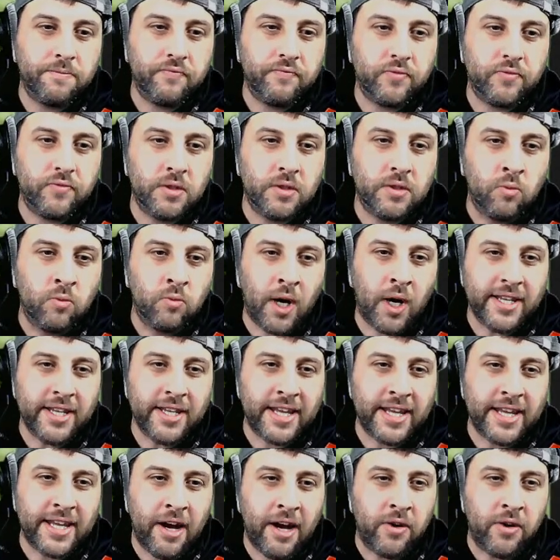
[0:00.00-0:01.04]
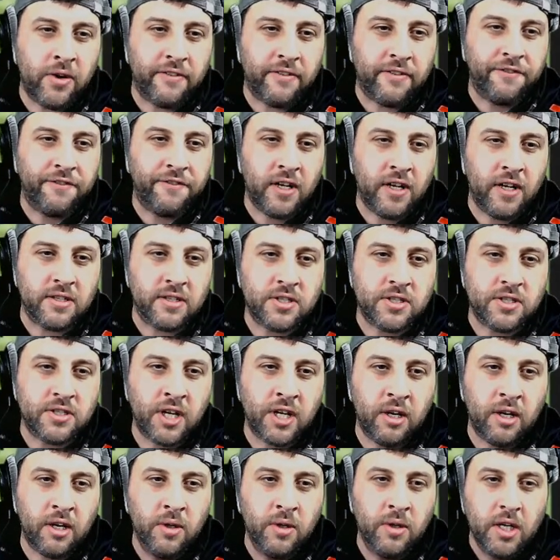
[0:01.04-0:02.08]
White down at the front, so
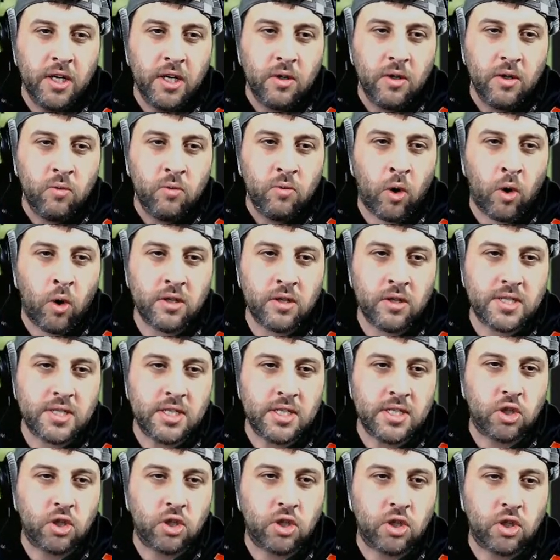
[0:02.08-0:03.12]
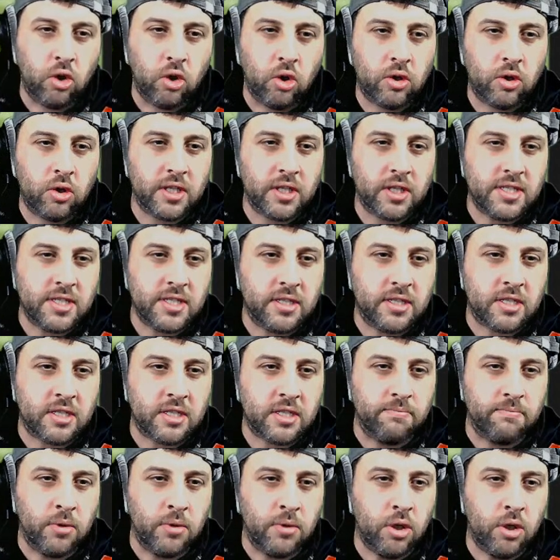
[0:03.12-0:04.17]
once is called as it doesn't
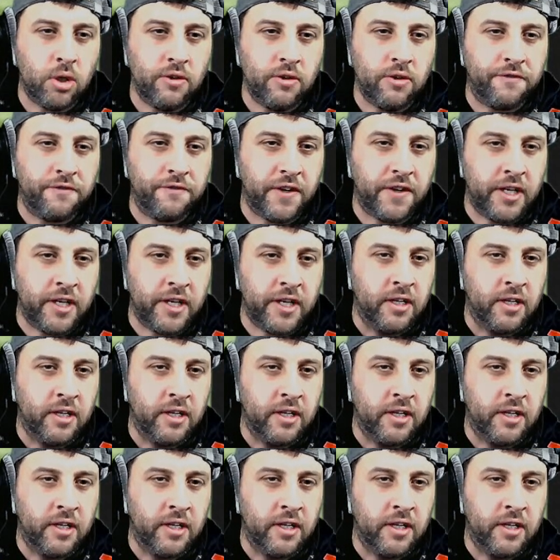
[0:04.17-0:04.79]
move, and